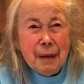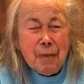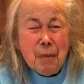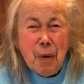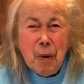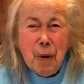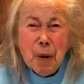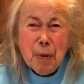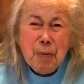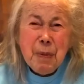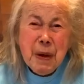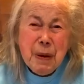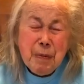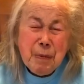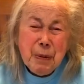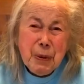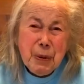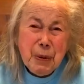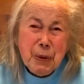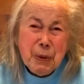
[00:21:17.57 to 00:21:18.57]
the more
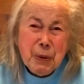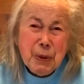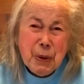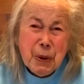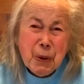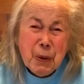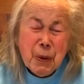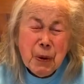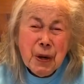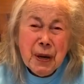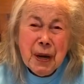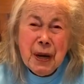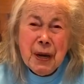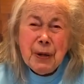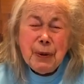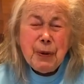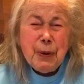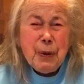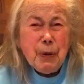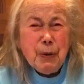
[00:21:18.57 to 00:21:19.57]
people you know,
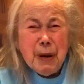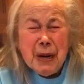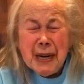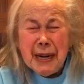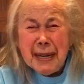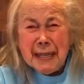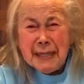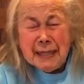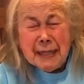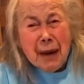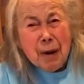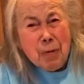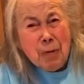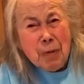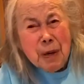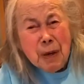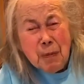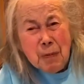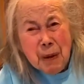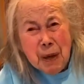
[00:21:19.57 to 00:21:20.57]
do you realize how
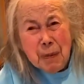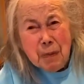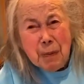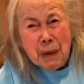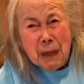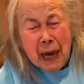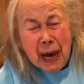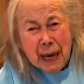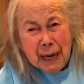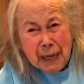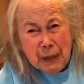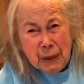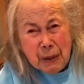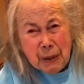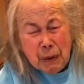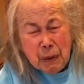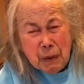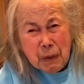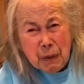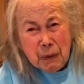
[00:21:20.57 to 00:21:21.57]
many people I
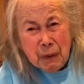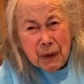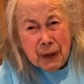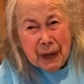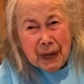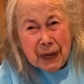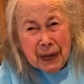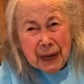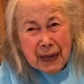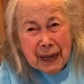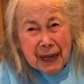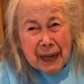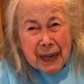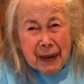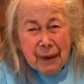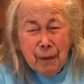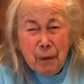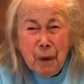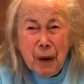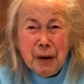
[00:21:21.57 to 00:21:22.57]
know?
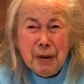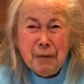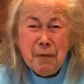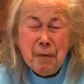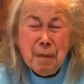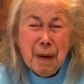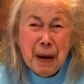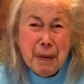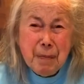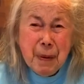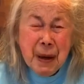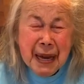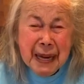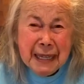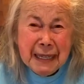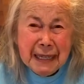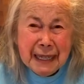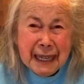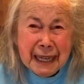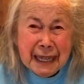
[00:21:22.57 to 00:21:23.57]
One of my
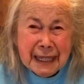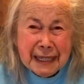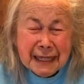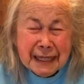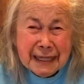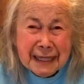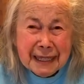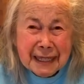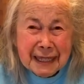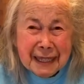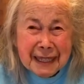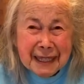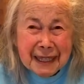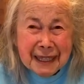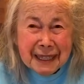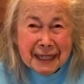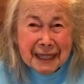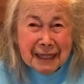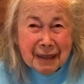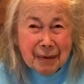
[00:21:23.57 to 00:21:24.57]
paintings,
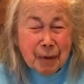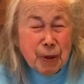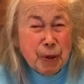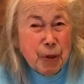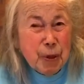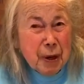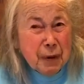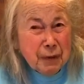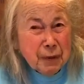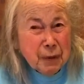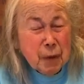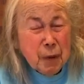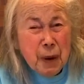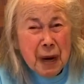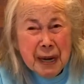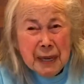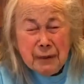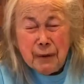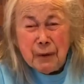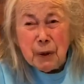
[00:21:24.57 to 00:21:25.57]
which you have to
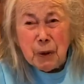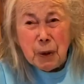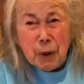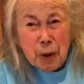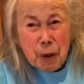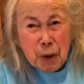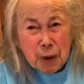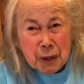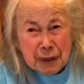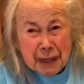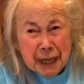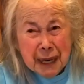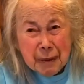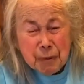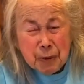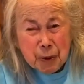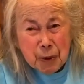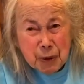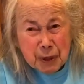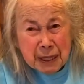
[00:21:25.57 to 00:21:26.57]
wait for a long
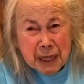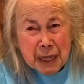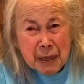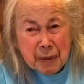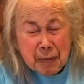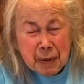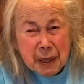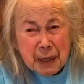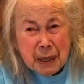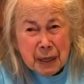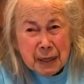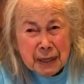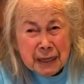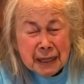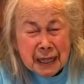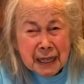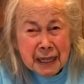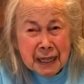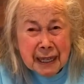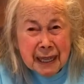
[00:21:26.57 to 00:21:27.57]
time to see
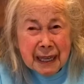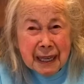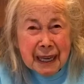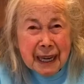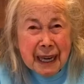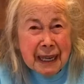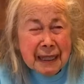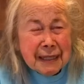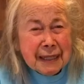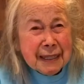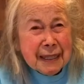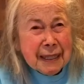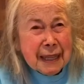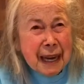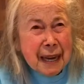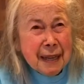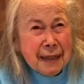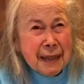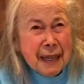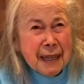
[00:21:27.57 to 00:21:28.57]
because
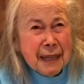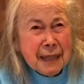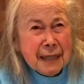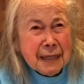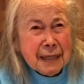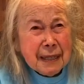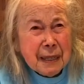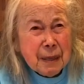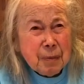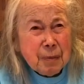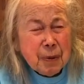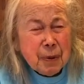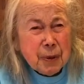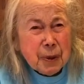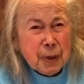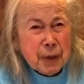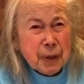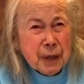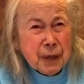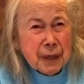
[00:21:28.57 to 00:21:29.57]
I think it's
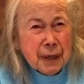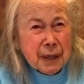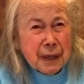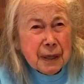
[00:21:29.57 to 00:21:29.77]
number